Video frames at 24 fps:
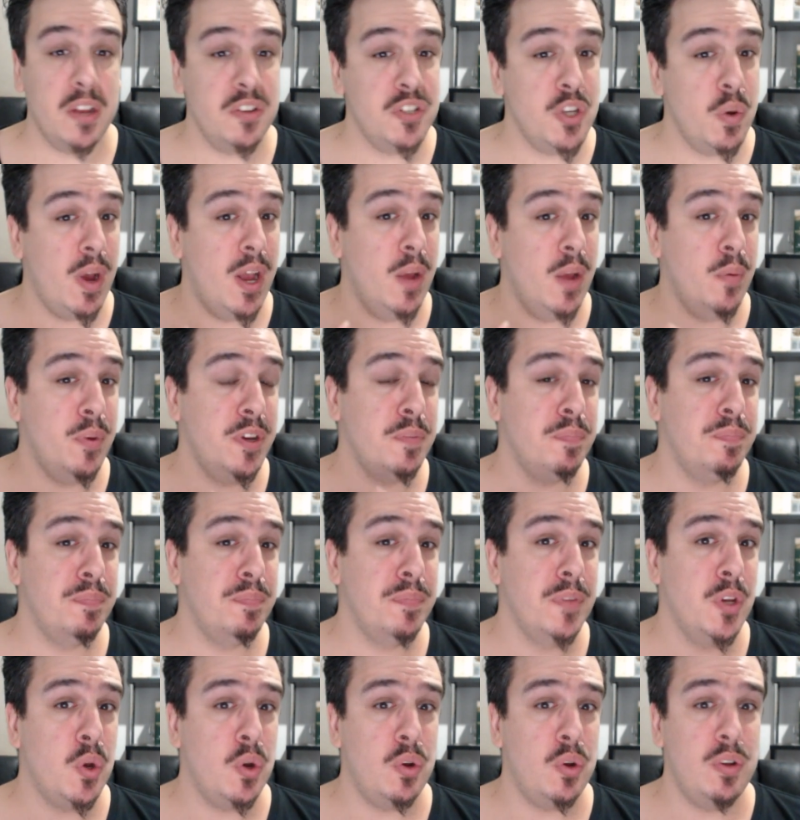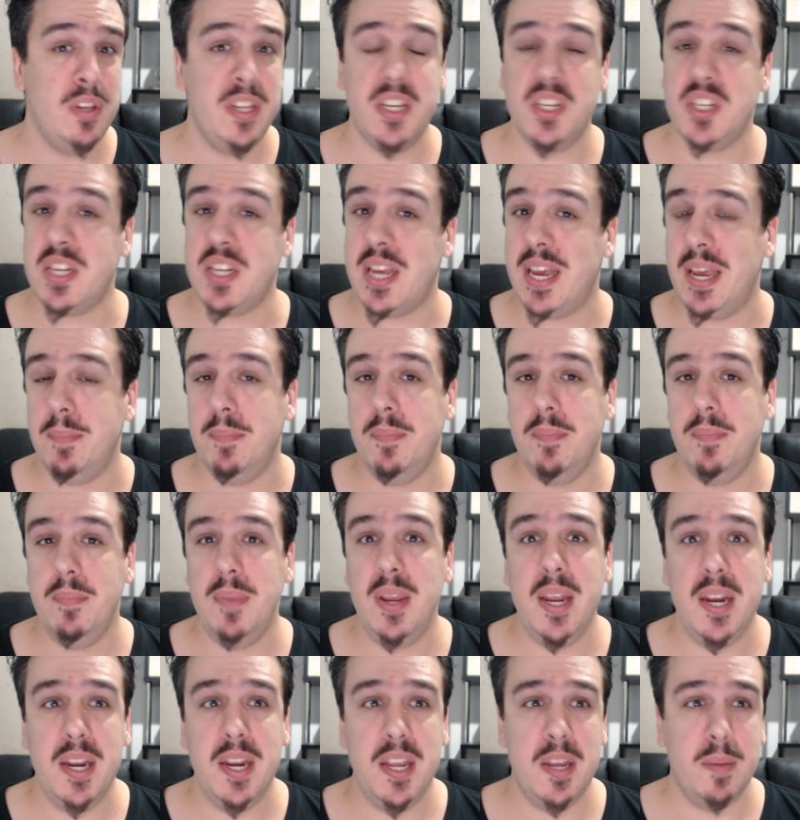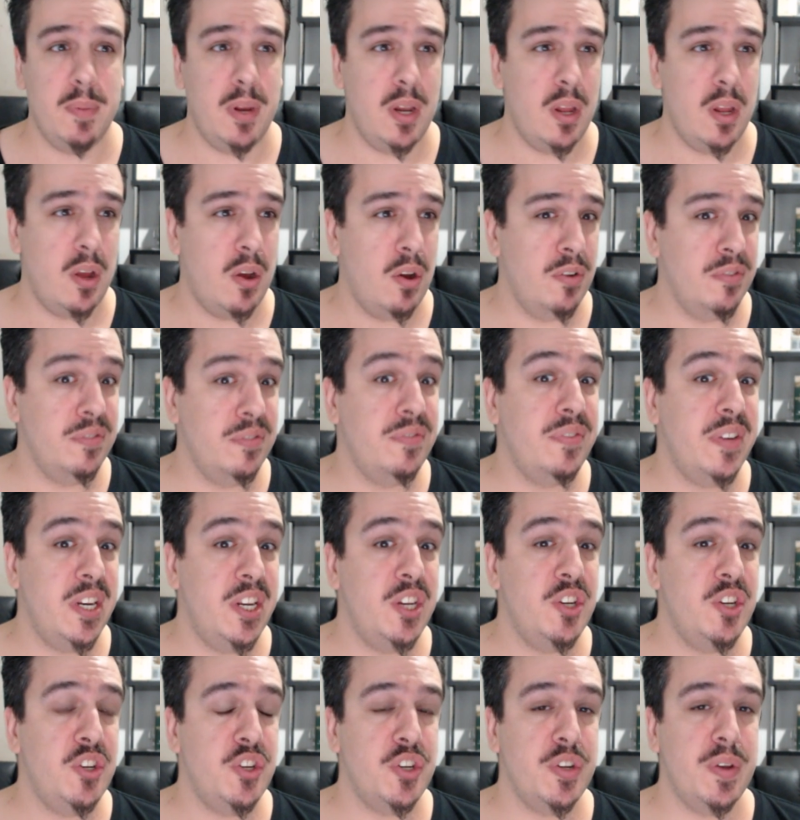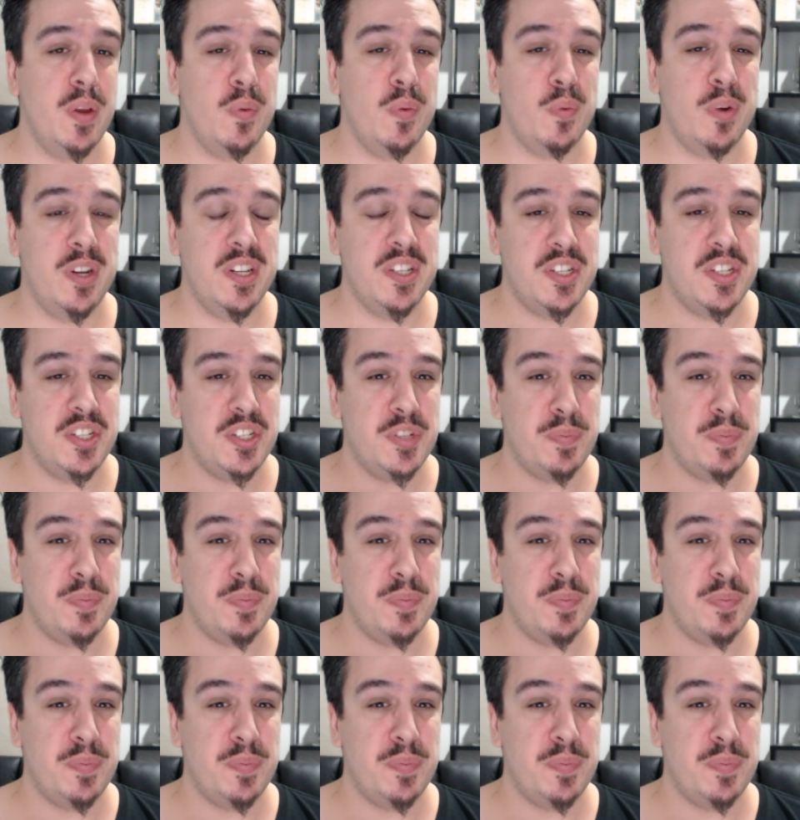So I would call this a medium long finish, and